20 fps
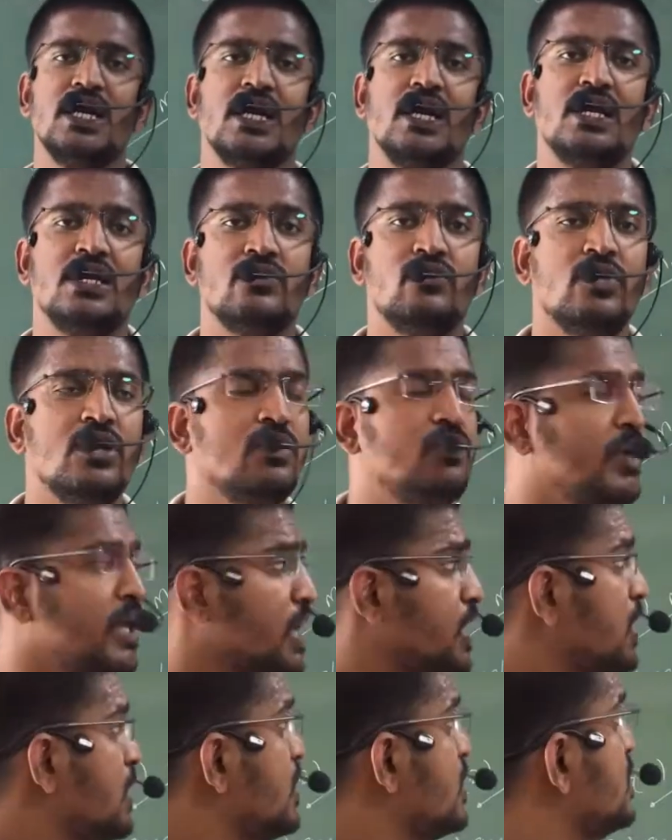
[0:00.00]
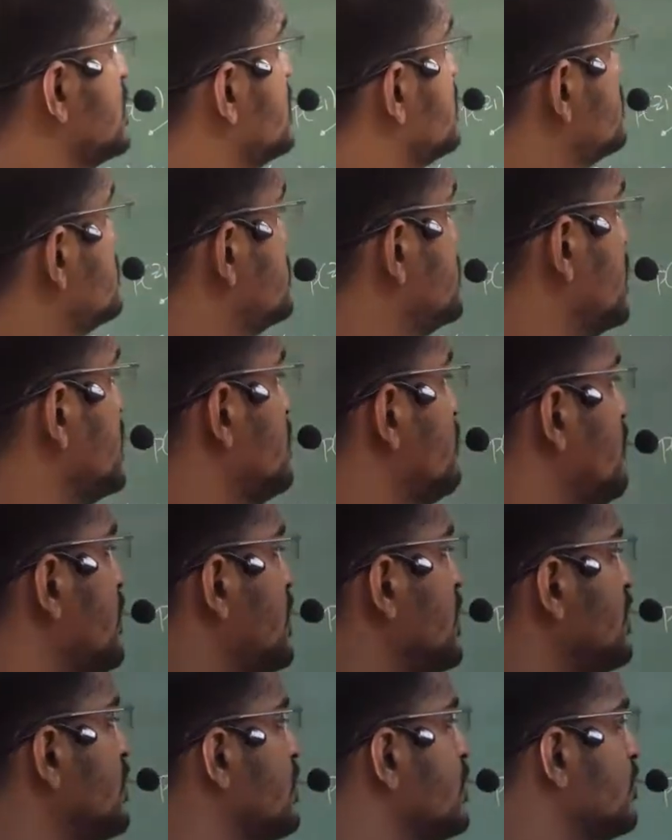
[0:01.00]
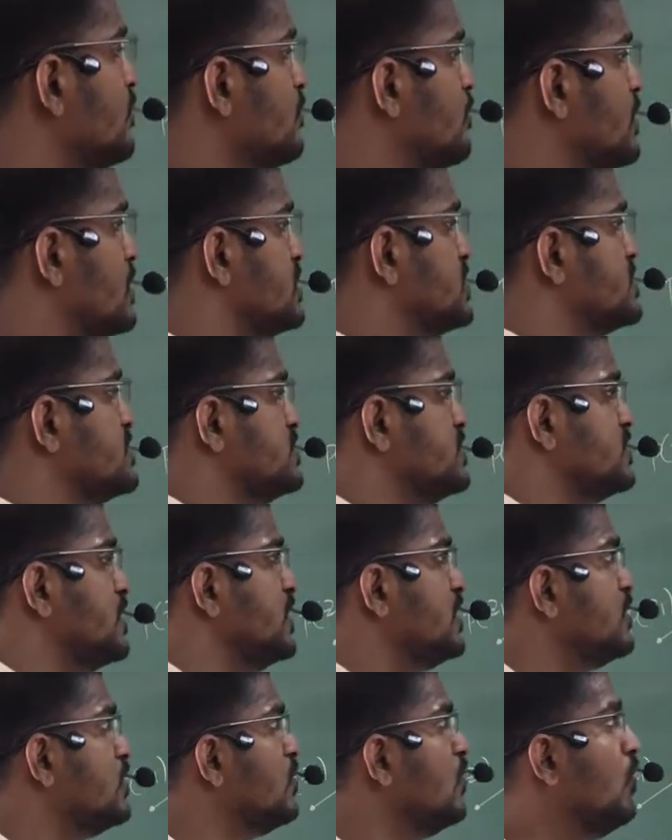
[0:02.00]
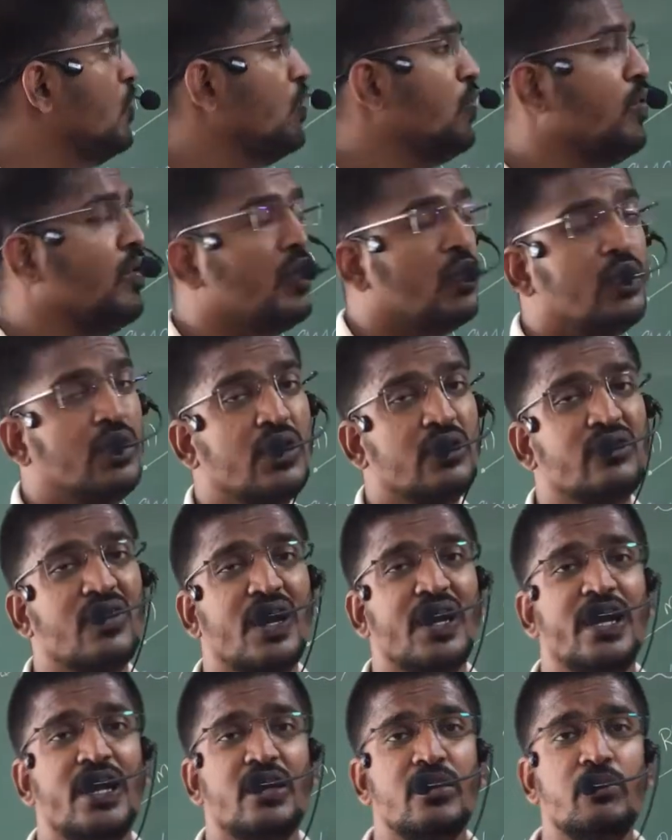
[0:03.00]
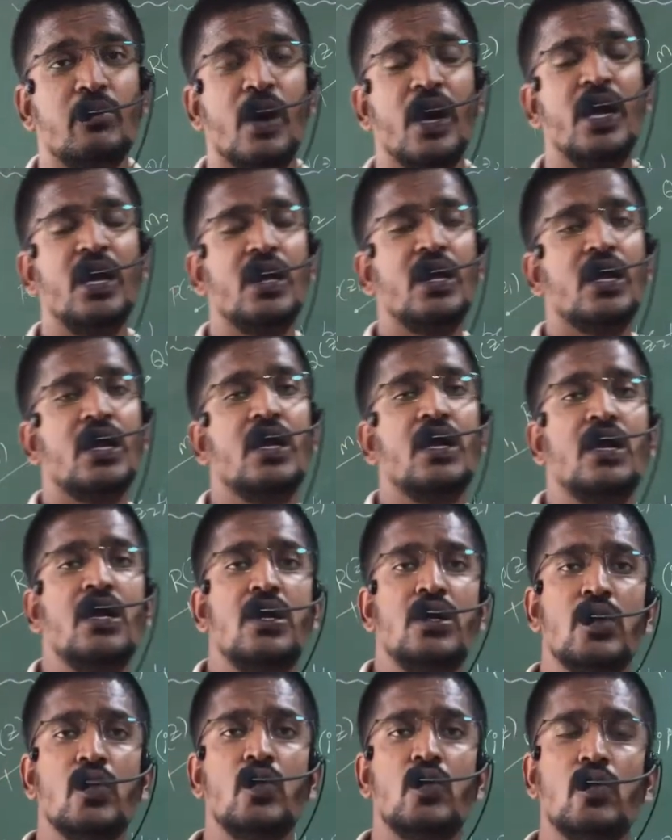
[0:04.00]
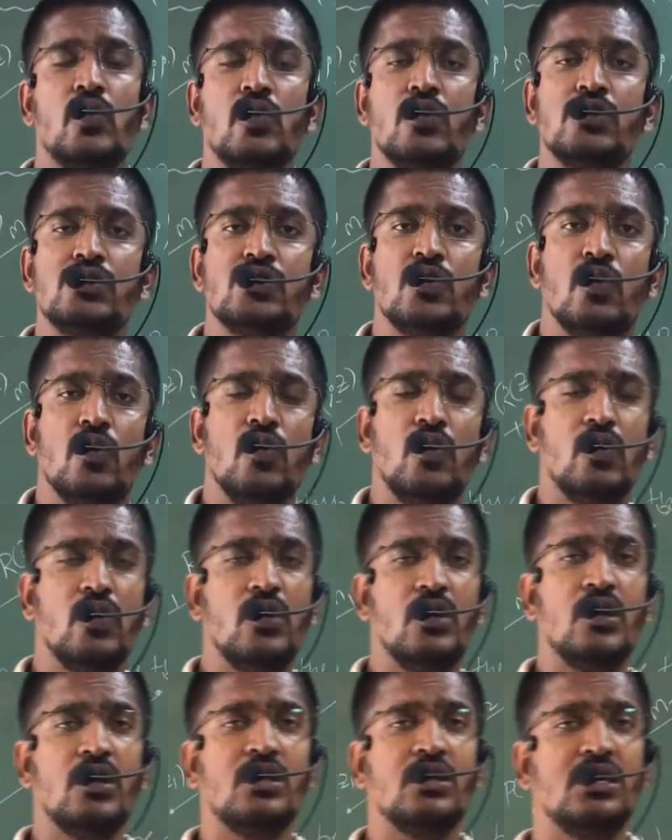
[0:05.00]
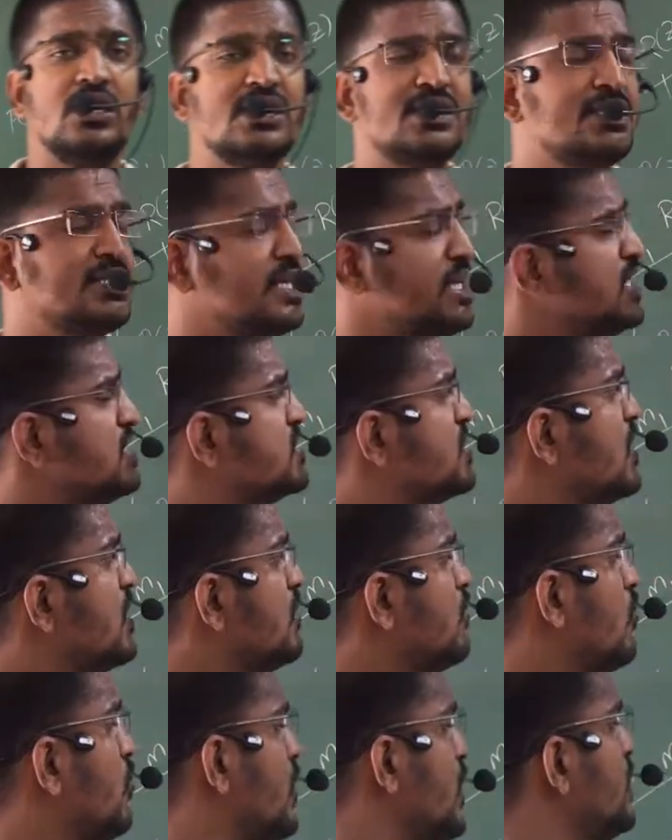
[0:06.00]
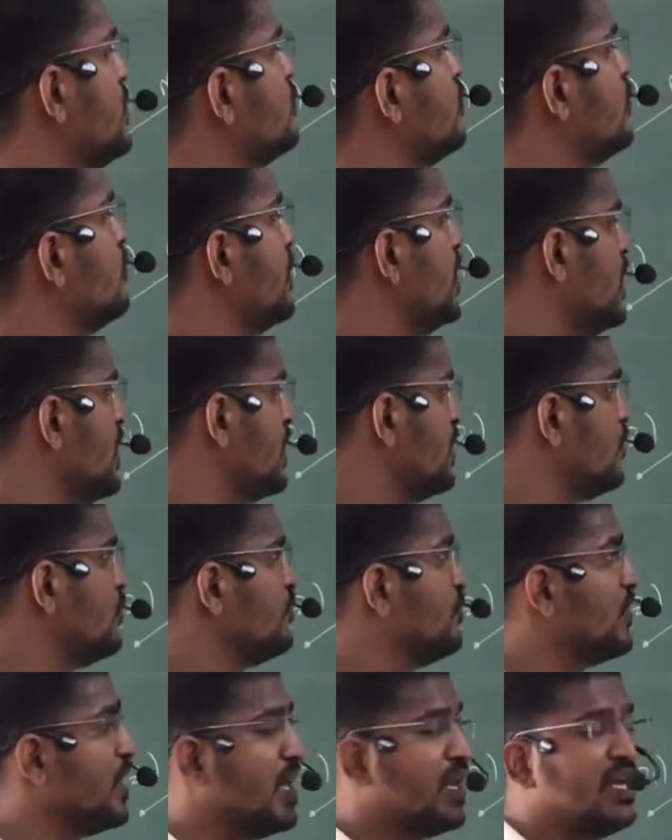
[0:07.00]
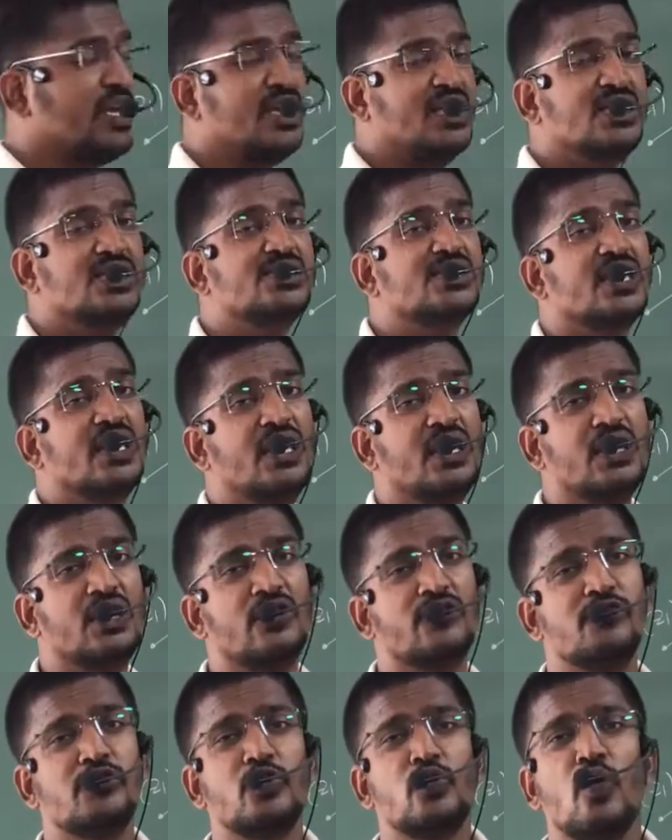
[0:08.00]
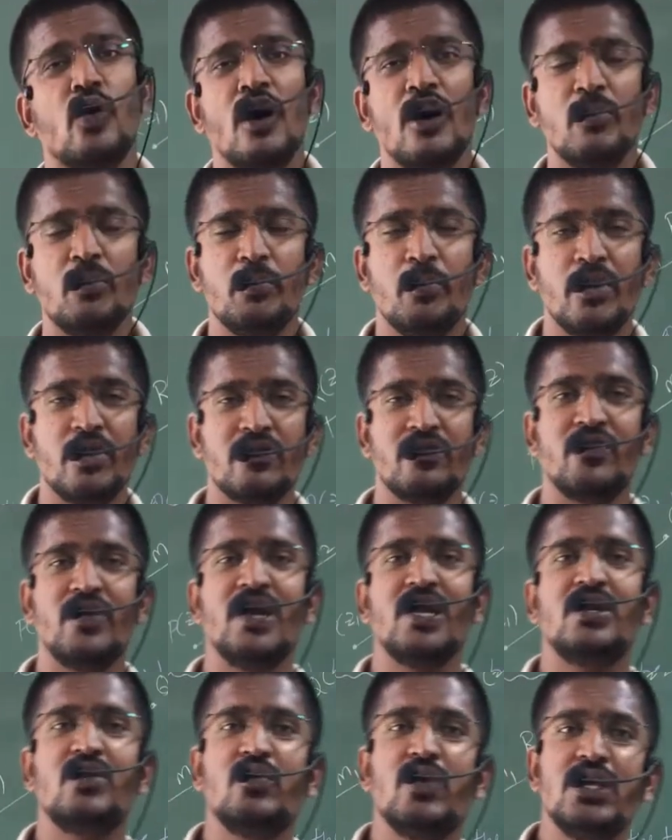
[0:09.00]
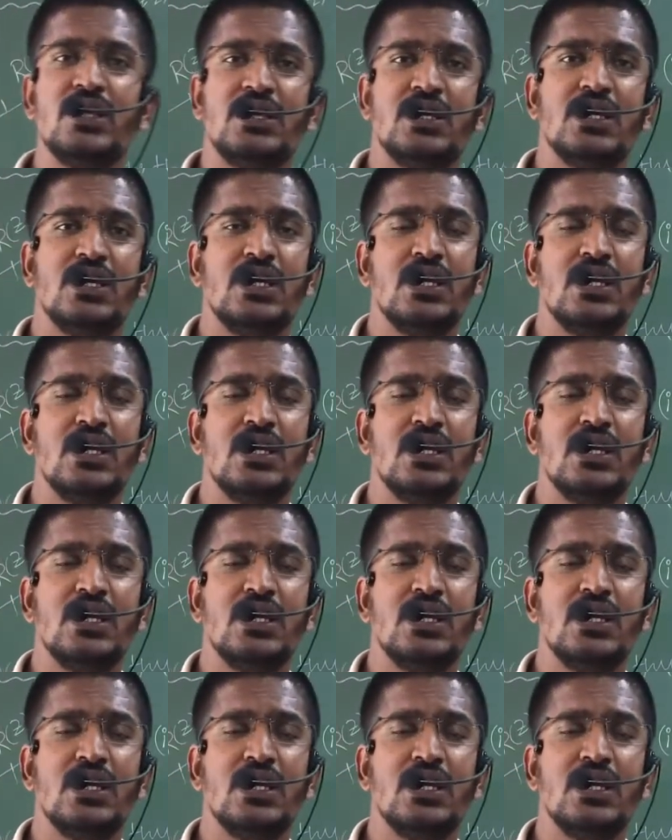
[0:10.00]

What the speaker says: it will be Z1 plus Z2 divided by 2. So these things are going to be very easy if you are perfect with